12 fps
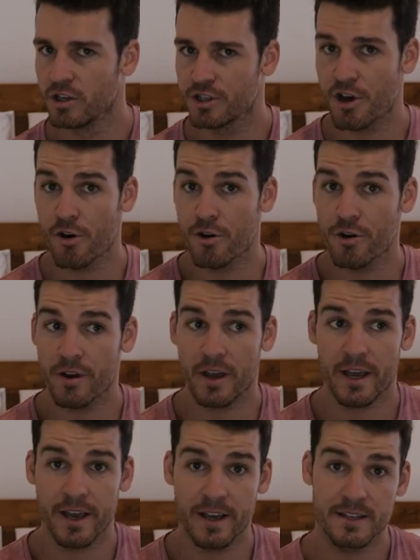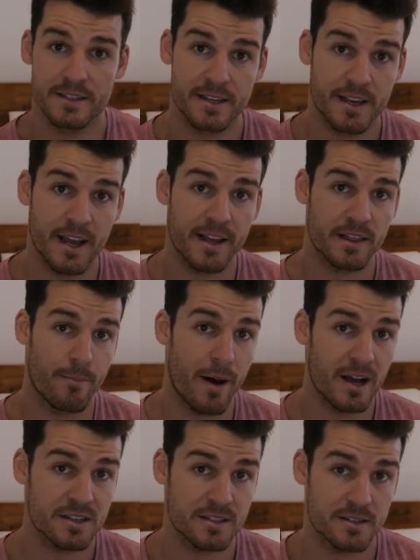Two is getting the
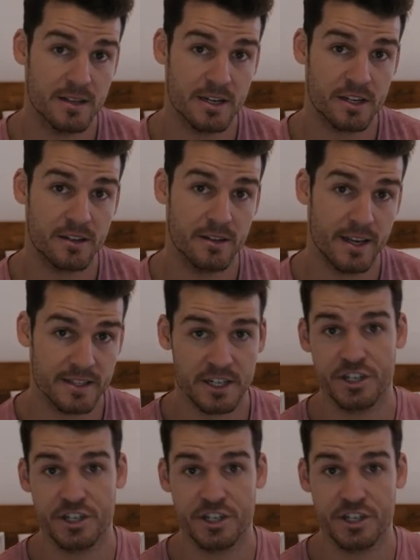bus. This is a